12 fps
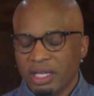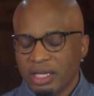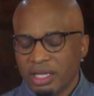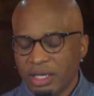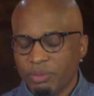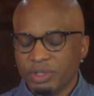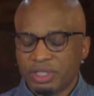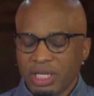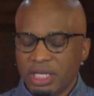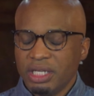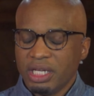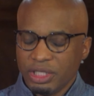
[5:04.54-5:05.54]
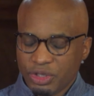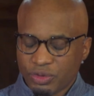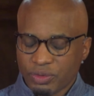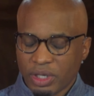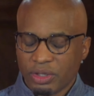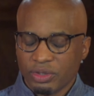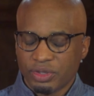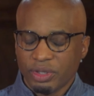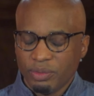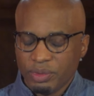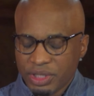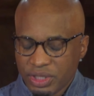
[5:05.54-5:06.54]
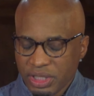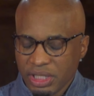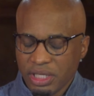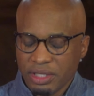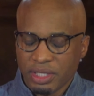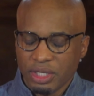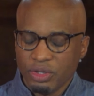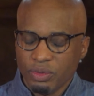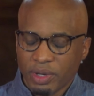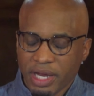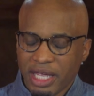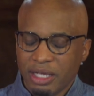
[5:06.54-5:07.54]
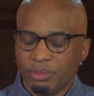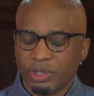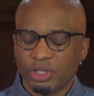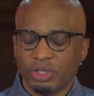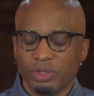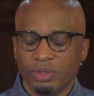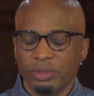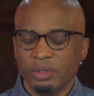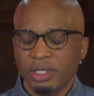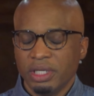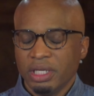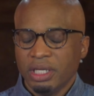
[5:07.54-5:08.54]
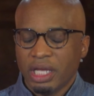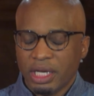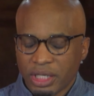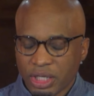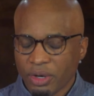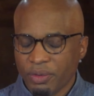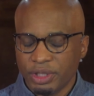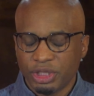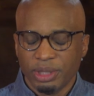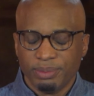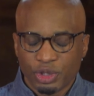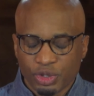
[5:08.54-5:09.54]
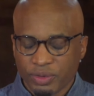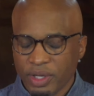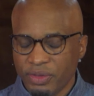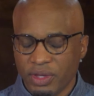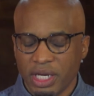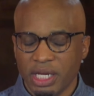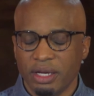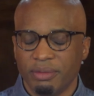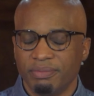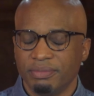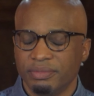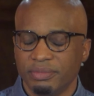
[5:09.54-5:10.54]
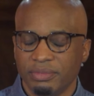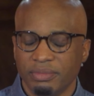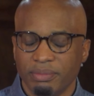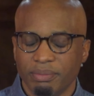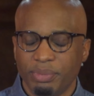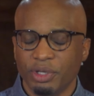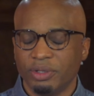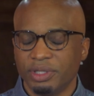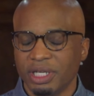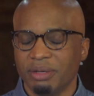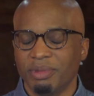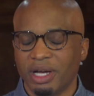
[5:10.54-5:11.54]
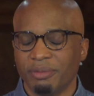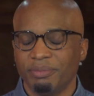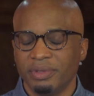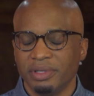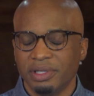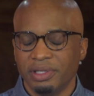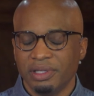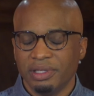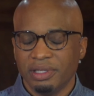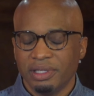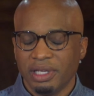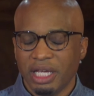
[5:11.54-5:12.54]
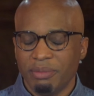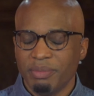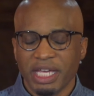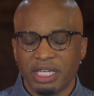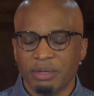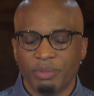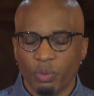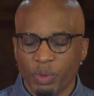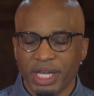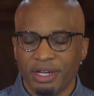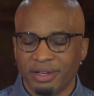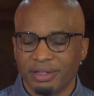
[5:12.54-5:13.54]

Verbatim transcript: it was in his struggles that we see that you were able to encourage him, strengthen him, build him up, and make him a winner.